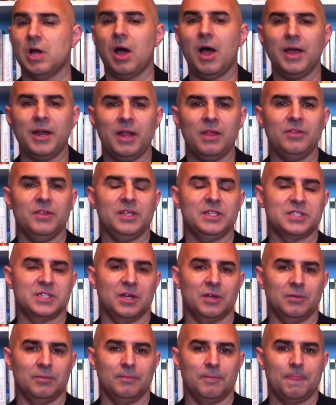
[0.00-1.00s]
I don't think
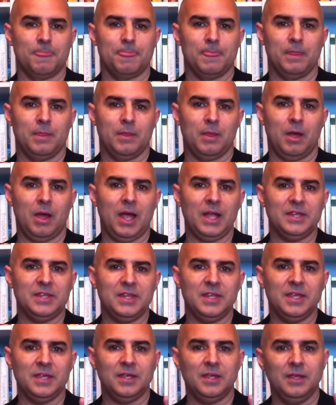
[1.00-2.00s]
so. I
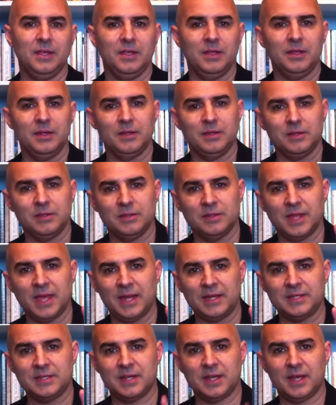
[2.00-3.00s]
think
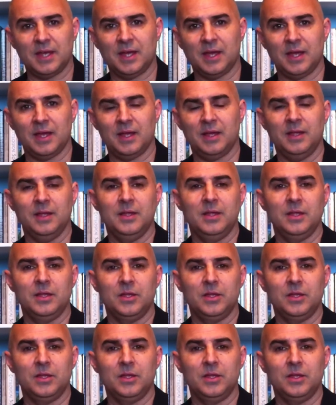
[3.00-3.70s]
that